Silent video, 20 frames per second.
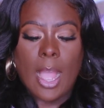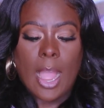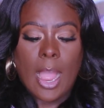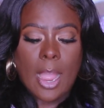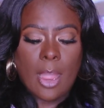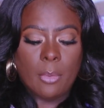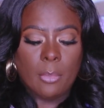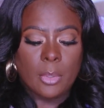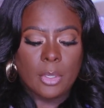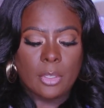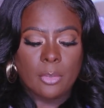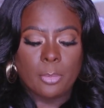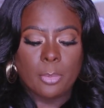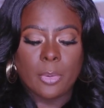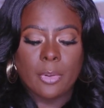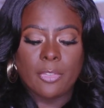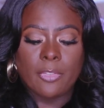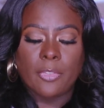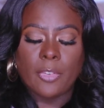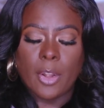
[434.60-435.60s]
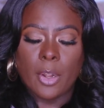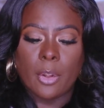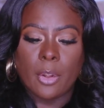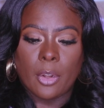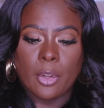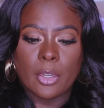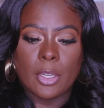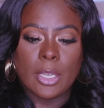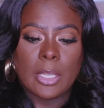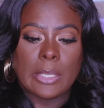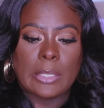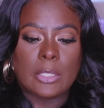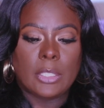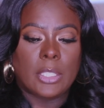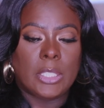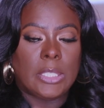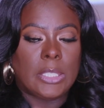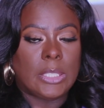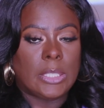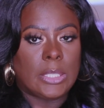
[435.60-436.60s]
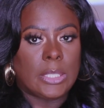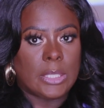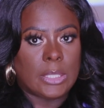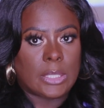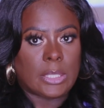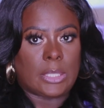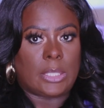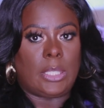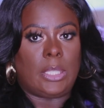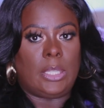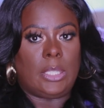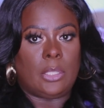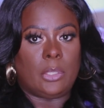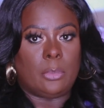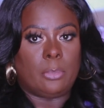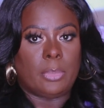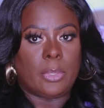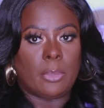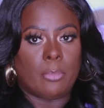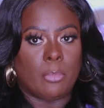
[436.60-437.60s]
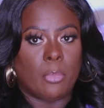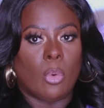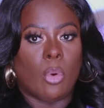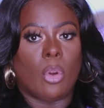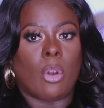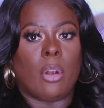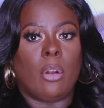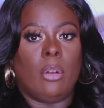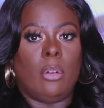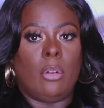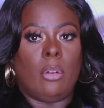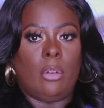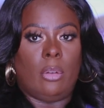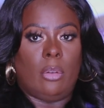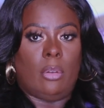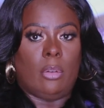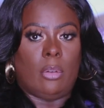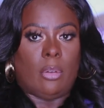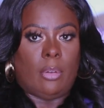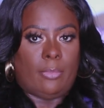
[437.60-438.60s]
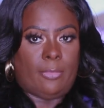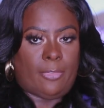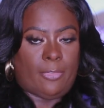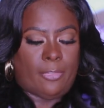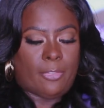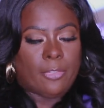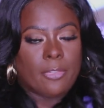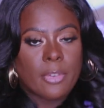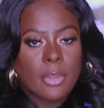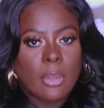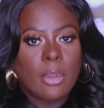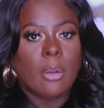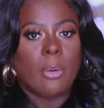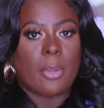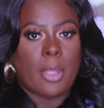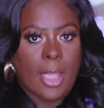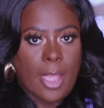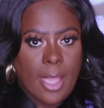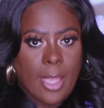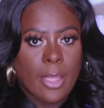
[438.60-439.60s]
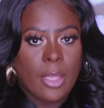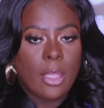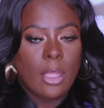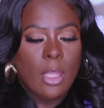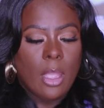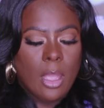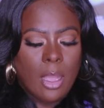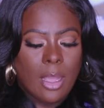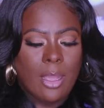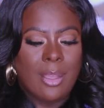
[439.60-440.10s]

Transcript: I would have preferred just a little bit more oomph, okay?